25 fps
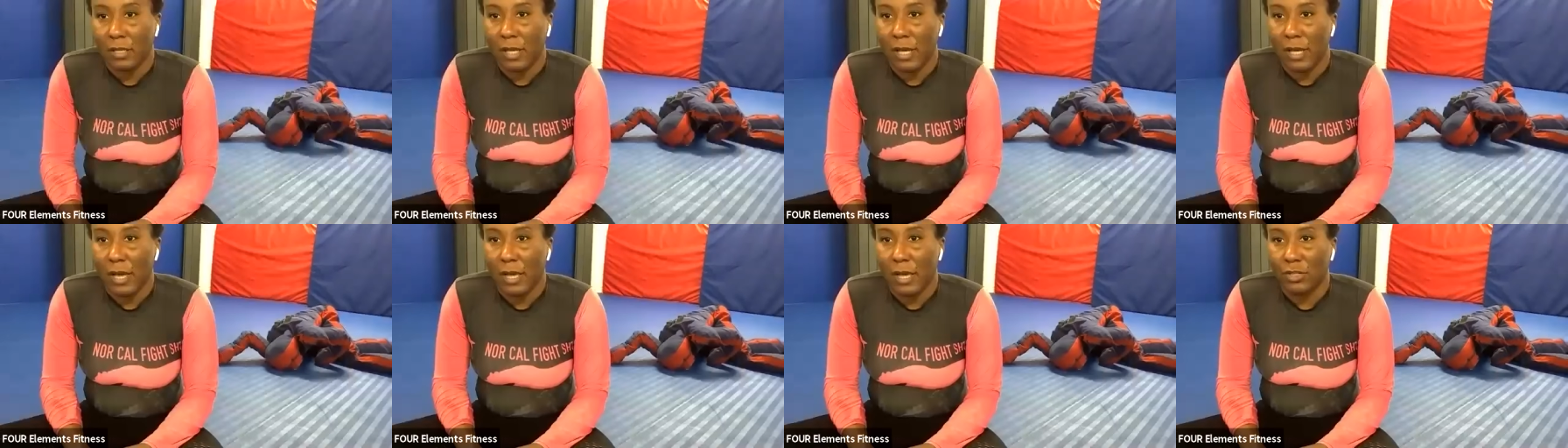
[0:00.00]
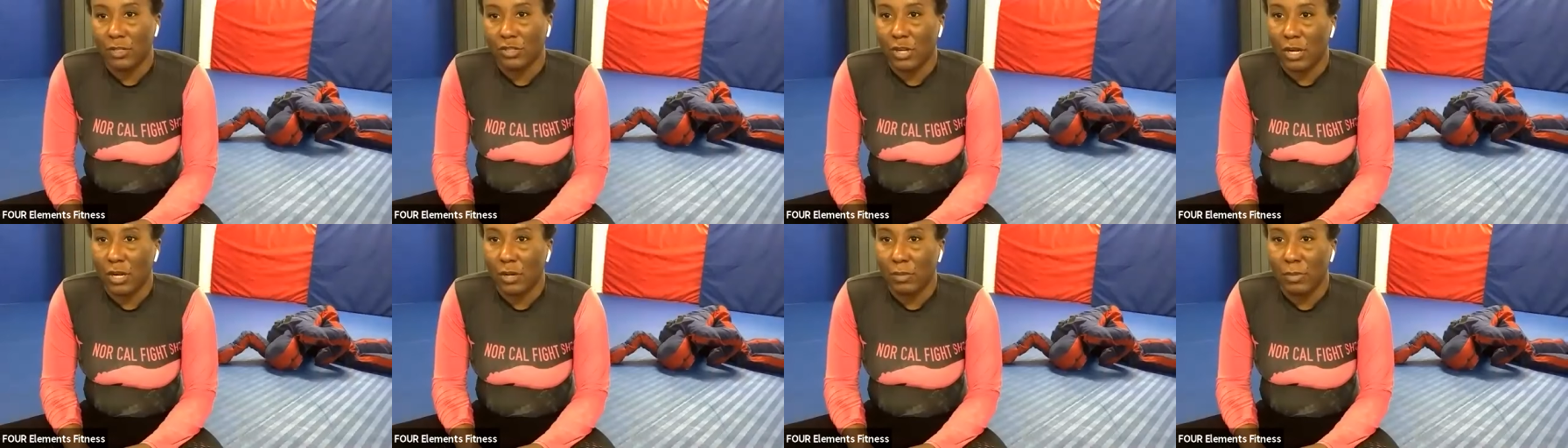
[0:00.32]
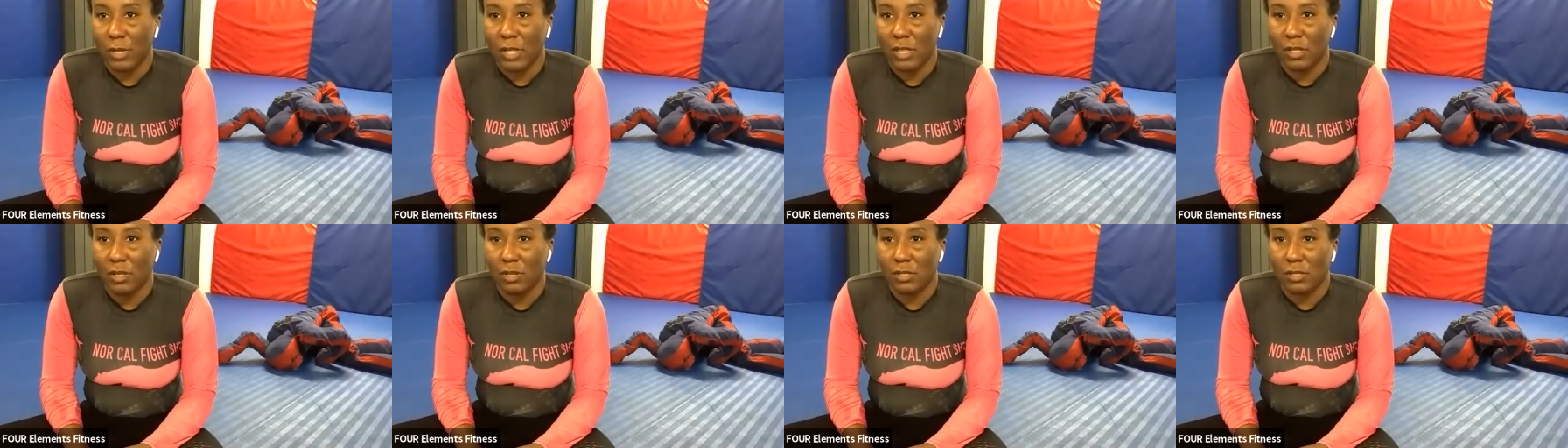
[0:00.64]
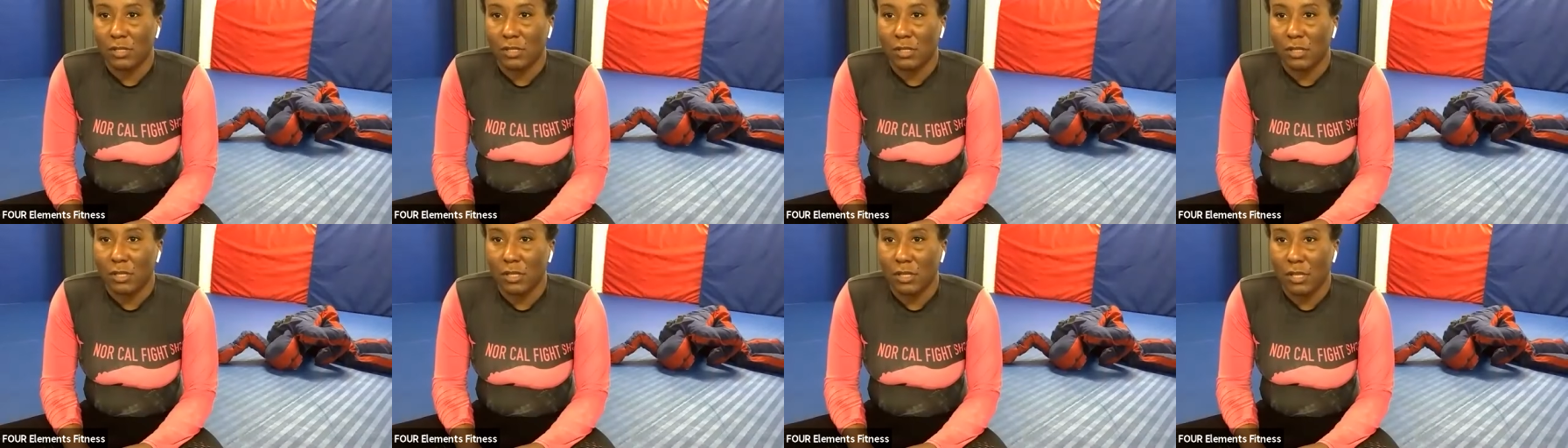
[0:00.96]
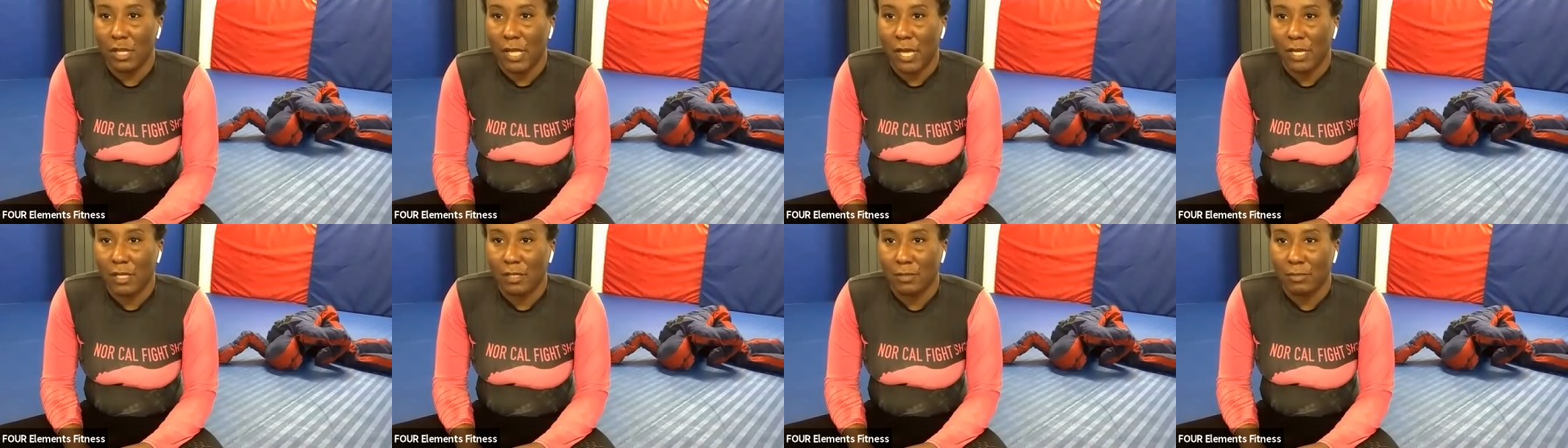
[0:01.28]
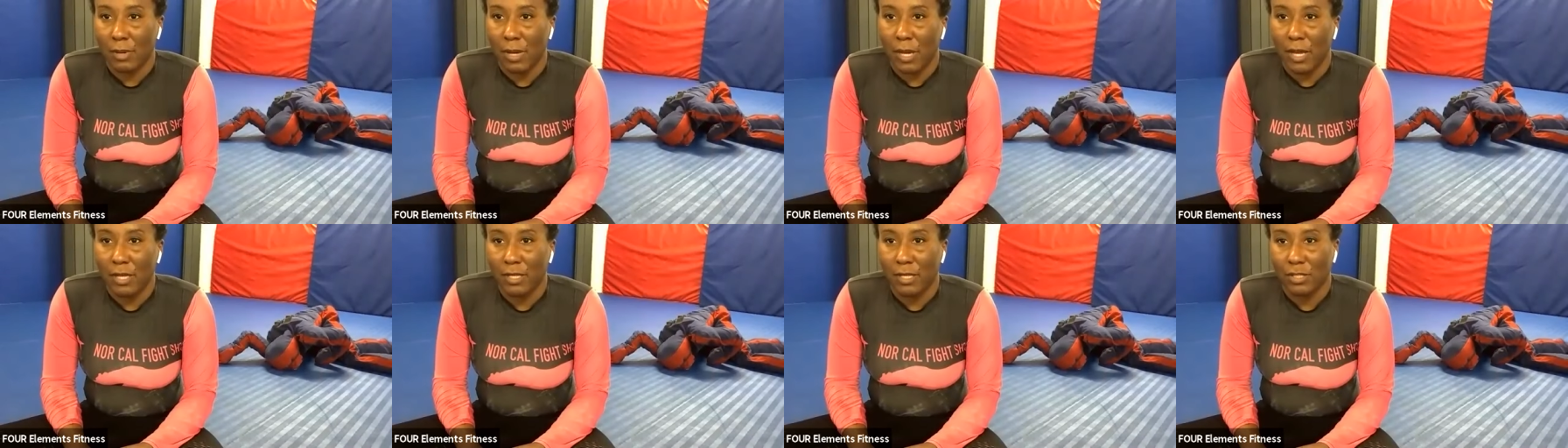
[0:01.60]
Yeah, try to bend those legs
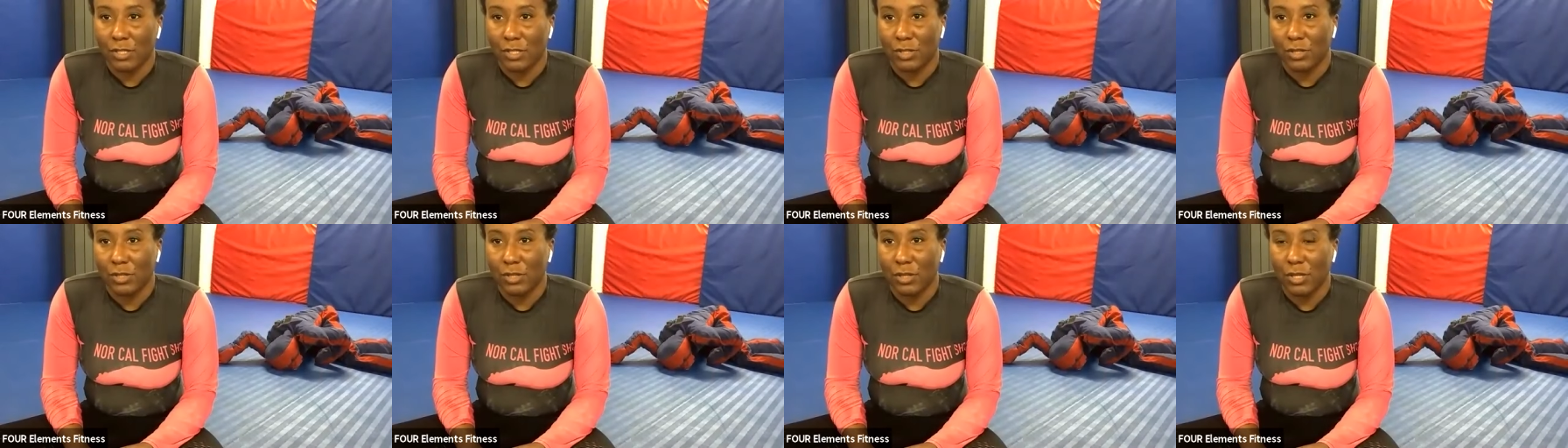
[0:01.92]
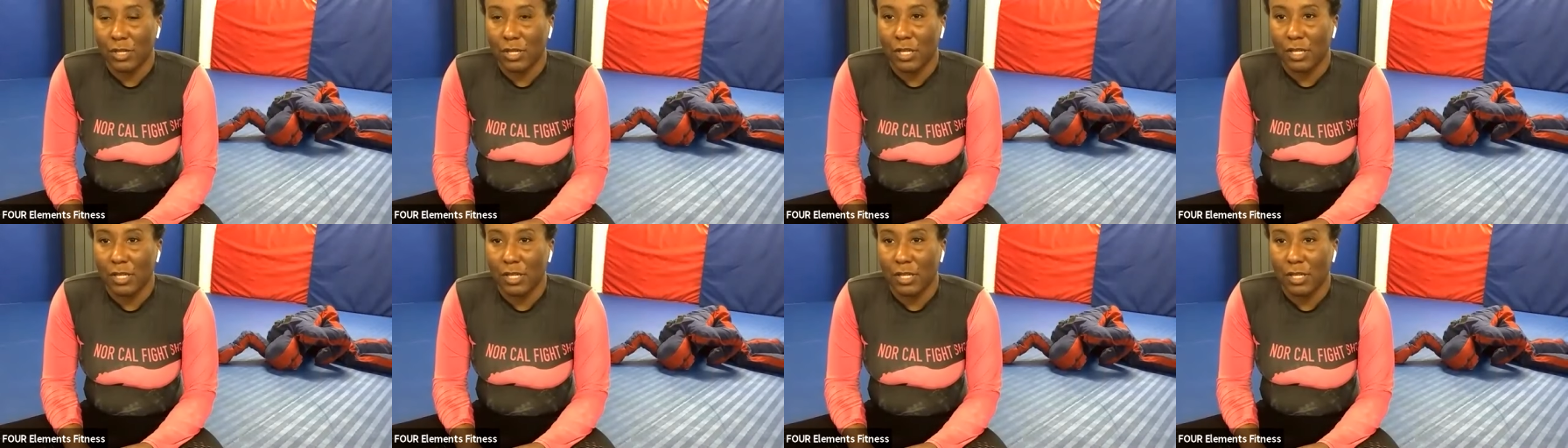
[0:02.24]
behind you.